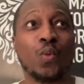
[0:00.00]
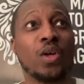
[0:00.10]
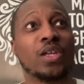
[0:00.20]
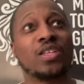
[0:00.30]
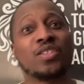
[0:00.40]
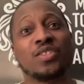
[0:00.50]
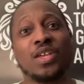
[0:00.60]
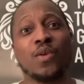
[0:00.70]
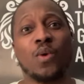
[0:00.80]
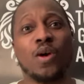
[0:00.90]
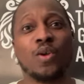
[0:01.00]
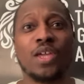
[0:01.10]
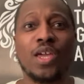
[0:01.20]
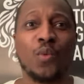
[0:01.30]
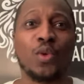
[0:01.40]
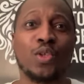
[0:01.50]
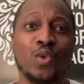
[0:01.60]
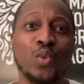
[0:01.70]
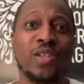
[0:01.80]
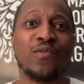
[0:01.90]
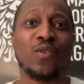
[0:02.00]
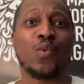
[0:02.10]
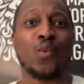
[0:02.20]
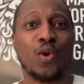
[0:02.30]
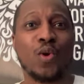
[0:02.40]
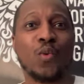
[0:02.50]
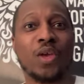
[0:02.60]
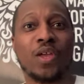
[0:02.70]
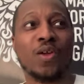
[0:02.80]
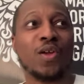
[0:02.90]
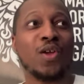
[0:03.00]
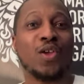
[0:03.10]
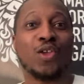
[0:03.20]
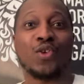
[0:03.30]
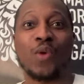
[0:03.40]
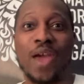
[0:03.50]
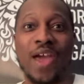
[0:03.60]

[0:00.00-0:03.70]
one can say, well, yeah, we do live in a world where you